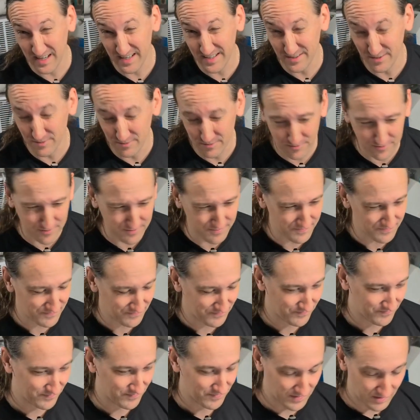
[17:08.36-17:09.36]
seems kind of
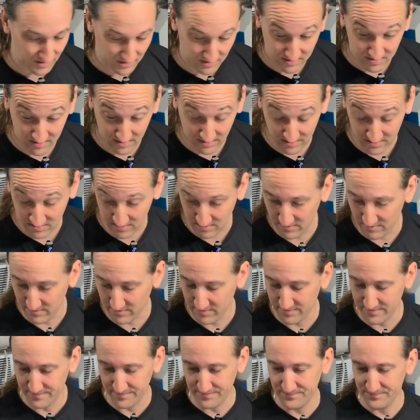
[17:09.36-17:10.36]

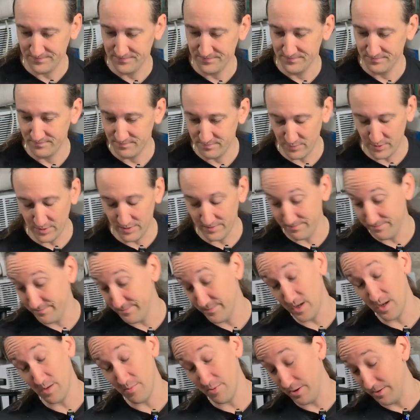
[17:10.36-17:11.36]
excessive,
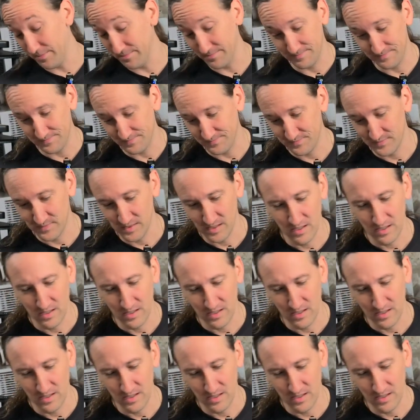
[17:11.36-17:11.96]
but maybe.